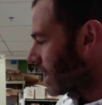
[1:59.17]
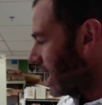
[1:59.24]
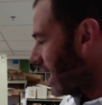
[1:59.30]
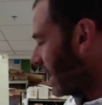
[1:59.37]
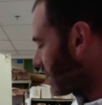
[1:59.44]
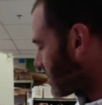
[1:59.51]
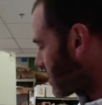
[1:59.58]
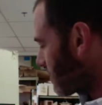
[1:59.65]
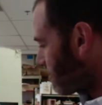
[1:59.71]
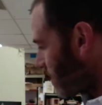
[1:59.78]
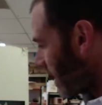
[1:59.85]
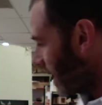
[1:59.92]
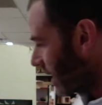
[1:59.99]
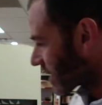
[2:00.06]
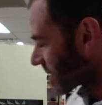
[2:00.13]
it
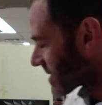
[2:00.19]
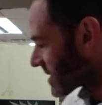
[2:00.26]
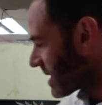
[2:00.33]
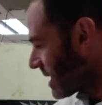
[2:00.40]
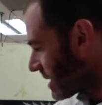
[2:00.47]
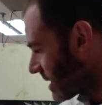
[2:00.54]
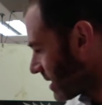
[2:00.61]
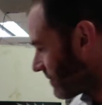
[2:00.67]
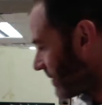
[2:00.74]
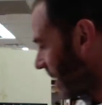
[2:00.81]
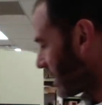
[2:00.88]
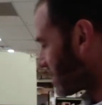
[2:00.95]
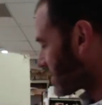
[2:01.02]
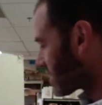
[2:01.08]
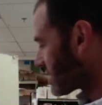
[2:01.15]
depicts the
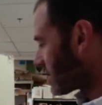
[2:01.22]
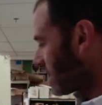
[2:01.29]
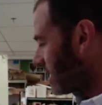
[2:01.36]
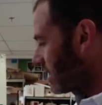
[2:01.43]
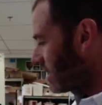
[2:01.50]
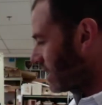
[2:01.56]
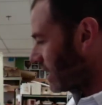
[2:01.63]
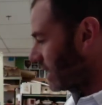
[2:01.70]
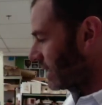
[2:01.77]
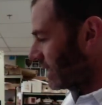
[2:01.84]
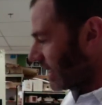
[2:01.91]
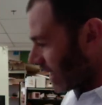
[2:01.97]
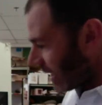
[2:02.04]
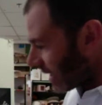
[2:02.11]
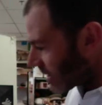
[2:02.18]
events in
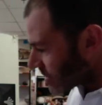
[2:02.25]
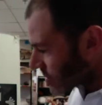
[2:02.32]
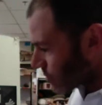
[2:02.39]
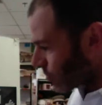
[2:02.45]
his